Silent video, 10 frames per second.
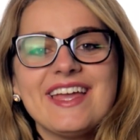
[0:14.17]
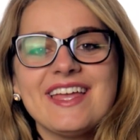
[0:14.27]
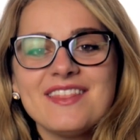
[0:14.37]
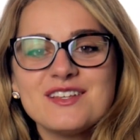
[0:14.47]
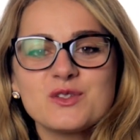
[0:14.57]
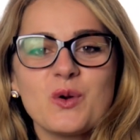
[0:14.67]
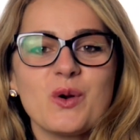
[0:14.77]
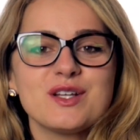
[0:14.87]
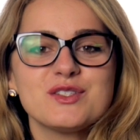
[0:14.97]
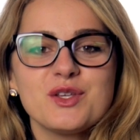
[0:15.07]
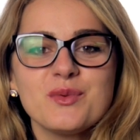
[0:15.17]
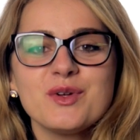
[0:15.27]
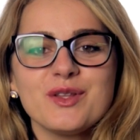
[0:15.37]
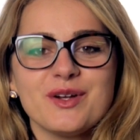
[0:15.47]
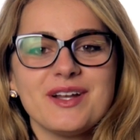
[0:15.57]
In this course, you
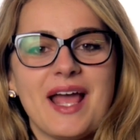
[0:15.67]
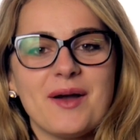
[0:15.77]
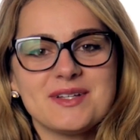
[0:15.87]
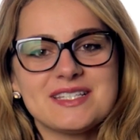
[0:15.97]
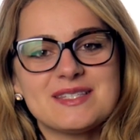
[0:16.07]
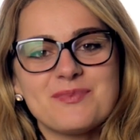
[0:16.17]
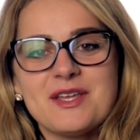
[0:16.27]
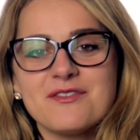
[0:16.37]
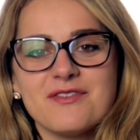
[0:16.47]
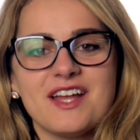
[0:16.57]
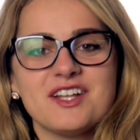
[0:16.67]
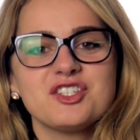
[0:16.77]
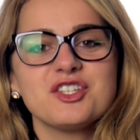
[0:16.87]
will learn how to speak French